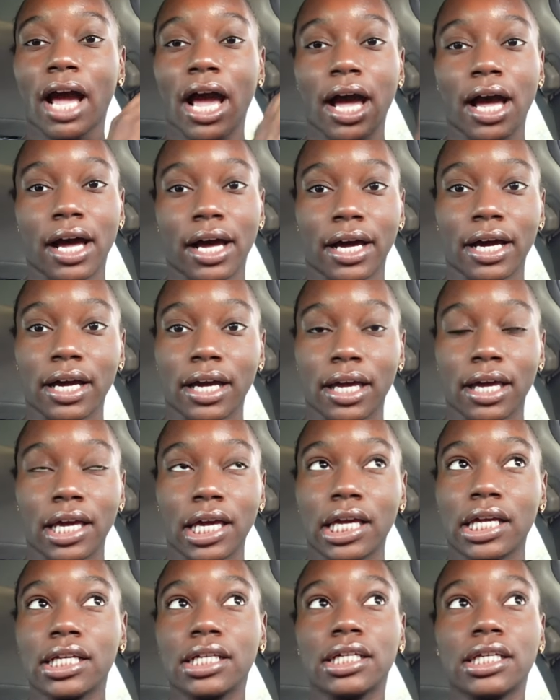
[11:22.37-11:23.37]

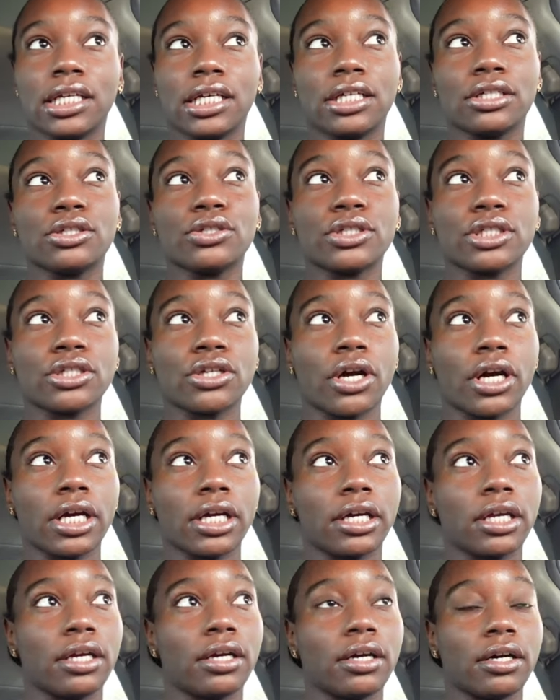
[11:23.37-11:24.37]
I need to start
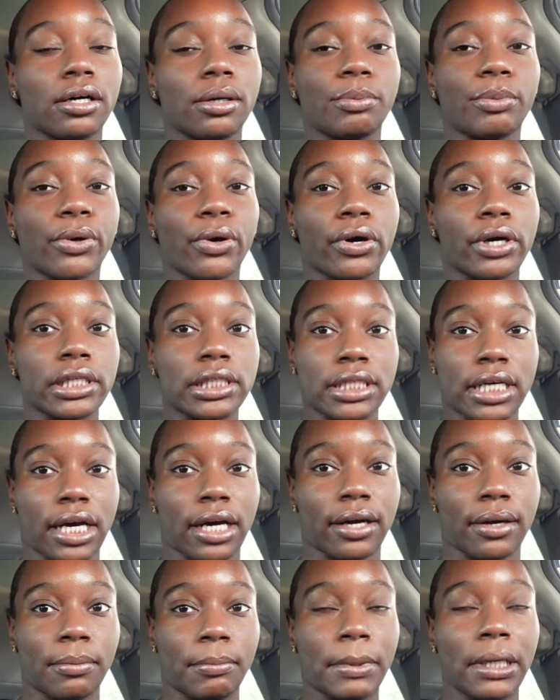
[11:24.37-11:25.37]
getting up on
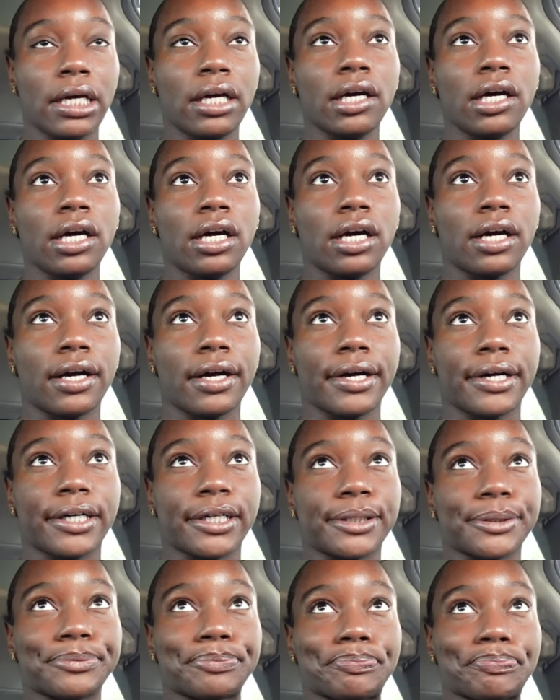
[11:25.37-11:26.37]
time
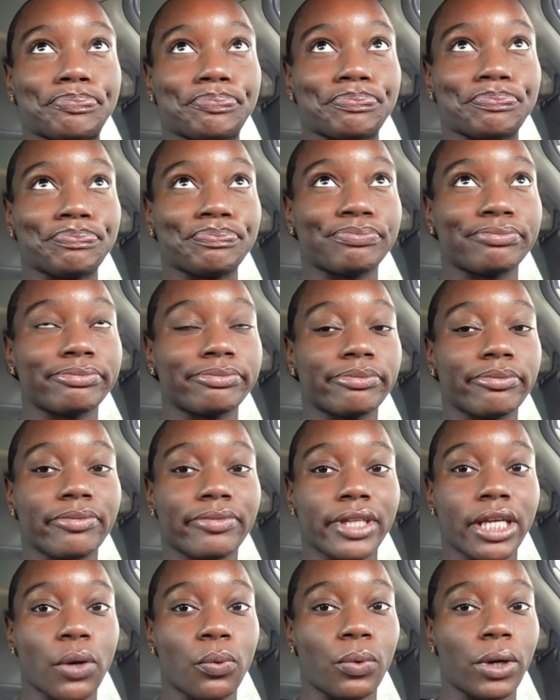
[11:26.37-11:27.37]
um,
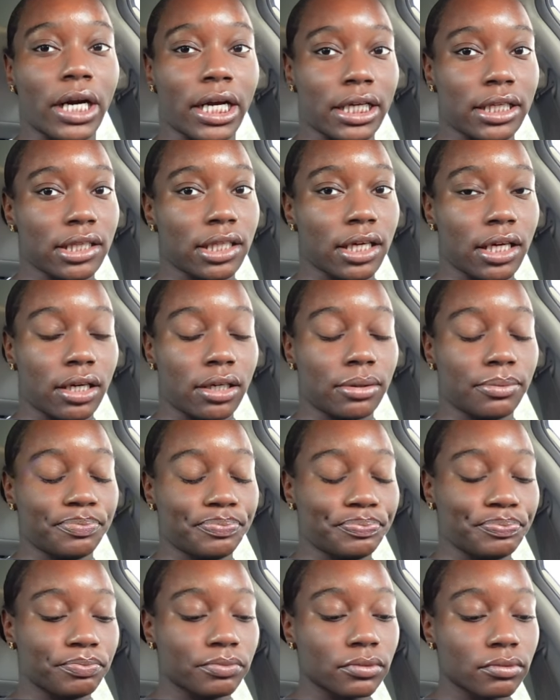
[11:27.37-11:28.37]
when I need to get up.
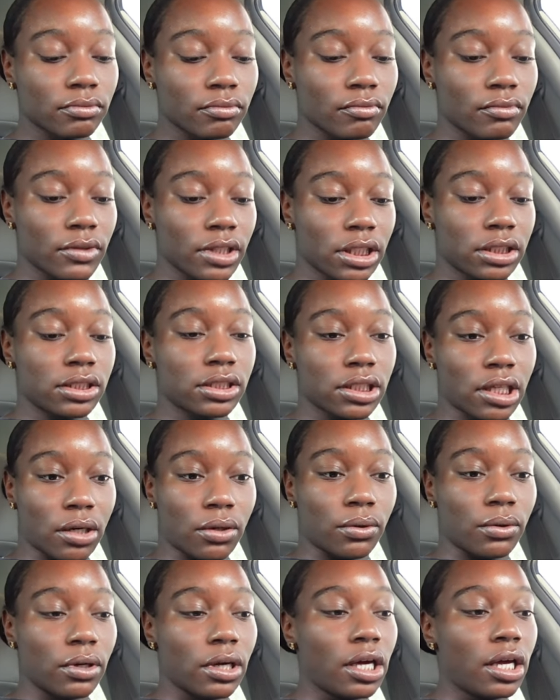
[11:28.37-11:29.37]

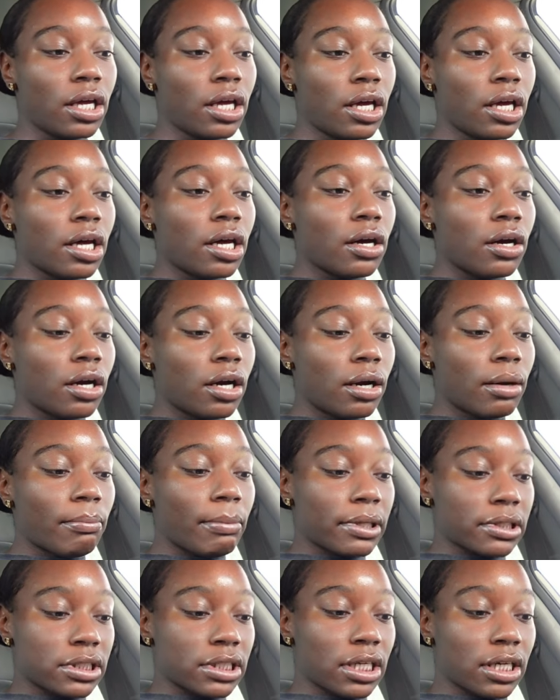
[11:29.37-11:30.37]
So,
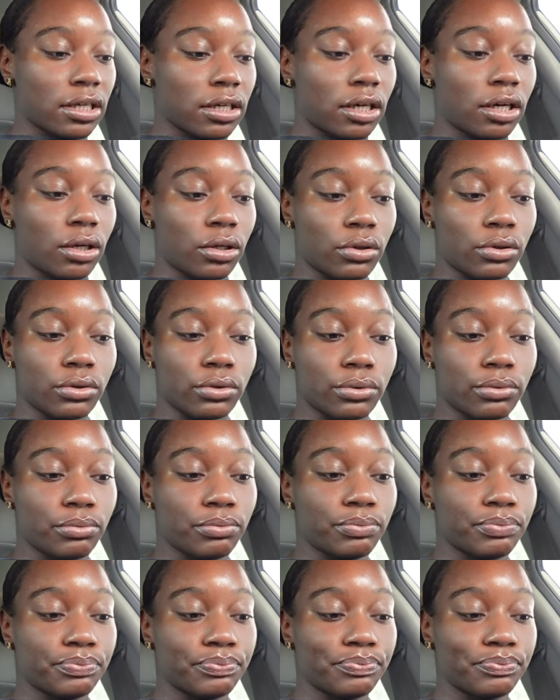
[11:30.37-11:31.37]
about to head home,
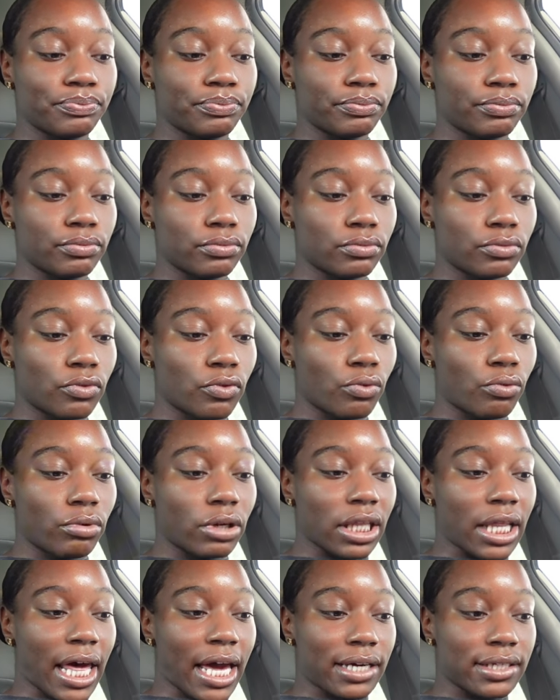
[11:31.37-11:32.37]

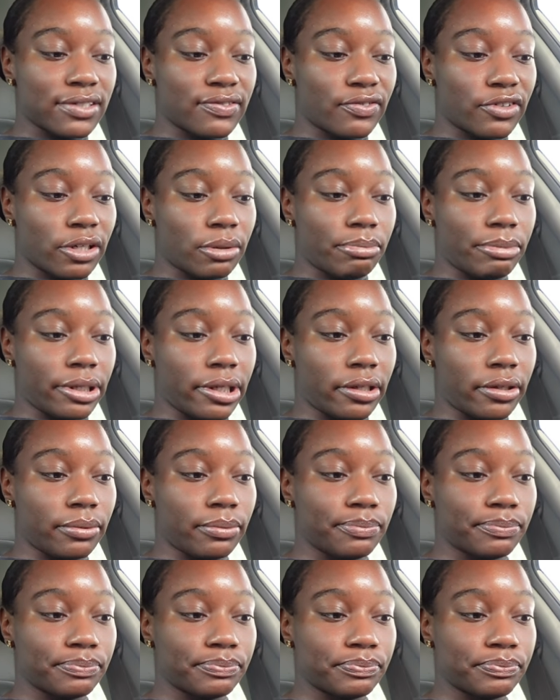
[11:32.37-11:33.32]
relax for a bit,